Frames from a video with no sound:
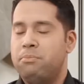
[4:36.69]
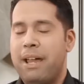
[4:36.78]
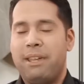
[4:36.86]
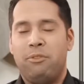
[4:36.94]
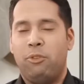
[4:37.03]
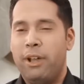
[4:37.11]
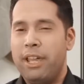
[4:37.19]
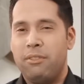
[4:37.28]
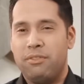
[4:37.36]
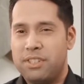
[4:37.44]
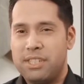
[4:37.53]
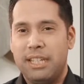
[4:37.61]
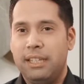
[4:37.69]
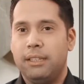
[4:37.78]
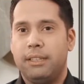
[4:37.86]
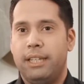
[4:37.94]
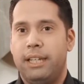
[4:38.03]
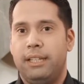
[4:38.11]
My way of seeing
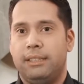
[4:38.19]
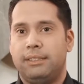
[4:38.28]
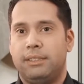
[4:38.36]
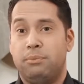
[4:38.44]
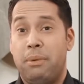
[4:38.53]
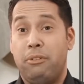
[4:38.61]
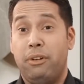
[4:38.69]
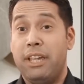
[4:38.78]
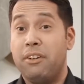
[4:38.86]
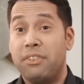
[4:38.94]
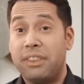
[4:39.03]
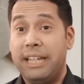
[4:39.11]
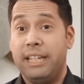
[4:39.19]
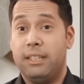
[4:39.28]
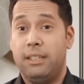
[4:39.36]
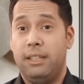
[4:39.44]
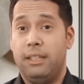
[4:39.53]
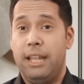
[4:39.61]
things, my way of
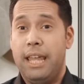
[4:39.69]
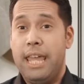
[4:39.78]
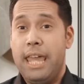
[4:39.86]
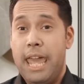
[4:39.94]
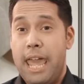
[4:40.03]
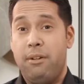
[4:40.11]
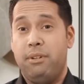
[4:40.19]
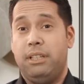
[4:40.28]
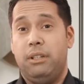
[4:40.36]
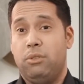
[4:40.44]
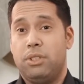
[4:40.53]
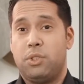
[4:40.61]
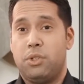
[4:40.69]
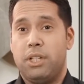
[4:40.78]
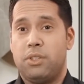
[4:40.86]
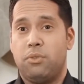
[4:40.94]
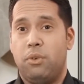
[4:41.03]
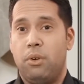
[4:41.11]
thinking, everything was
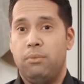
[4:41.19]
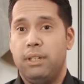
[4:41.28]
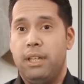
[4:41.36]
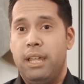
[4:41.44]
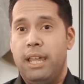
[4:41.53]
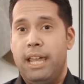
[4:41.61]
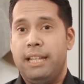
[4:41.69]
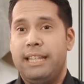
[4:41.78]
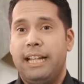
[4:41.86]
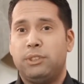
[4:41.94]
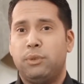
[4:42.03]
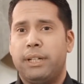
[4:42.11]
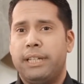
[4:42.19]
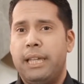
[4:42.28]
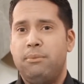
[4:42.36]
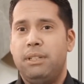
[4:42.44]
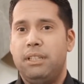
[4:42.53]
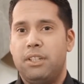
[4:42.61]
transformed. And that's what
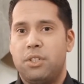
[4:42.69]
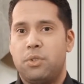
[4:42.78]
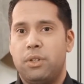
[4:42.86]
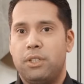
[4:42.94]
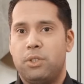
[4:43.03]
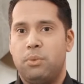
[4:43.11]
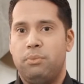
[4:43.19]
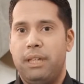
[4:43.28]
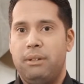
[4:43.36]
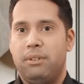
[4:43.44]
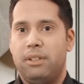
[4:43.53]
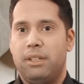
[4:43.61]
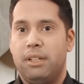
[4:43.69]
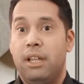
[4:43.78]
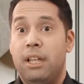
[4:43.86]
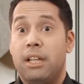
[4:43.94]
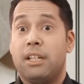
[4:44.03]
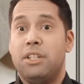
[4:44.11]
gave me the strength to be able
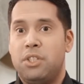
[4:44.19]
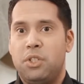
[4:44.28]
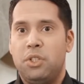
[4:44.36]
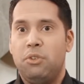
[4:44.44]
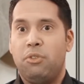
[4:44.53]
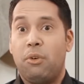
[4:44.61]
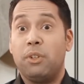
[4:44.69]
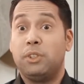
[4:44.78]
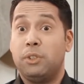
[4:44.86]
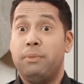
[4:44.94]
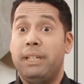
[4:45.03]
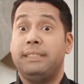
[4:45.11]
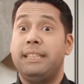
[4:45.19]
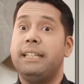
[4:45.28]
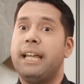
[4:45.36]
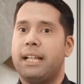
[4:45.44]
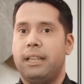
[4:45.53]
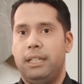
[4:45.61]
to continue forward, to maintain
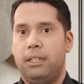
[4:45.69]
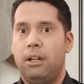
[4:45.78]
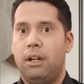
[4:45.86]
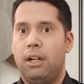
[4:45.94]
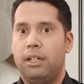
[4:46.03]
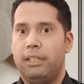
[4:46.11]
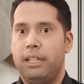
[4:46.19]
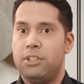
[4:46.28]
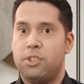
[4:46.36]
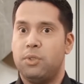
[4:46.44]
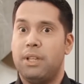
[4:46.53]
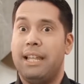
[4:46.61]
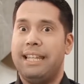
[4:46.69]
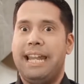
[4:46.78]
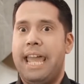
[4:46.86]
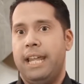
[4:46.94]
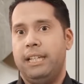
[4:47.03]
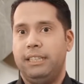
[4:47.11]
that clean heart, and to not let
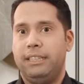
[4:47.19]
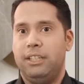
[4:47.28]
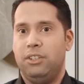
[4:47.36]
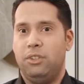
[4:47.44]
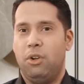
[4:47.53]
anything, you